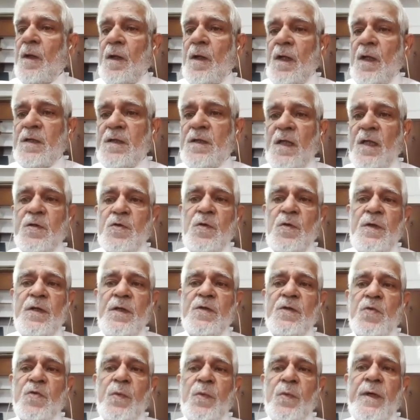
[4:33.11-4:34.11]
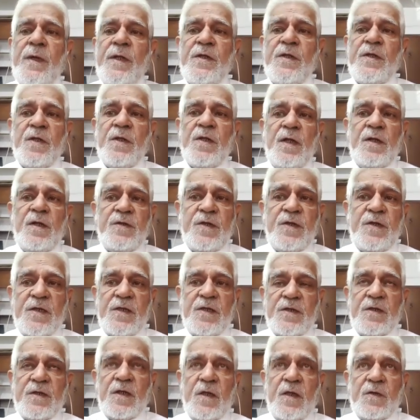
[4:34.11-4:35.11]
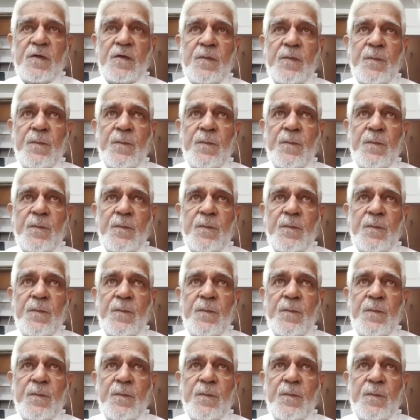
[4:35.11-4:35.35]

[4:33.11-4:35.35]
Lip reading: is actually sweet chestnut.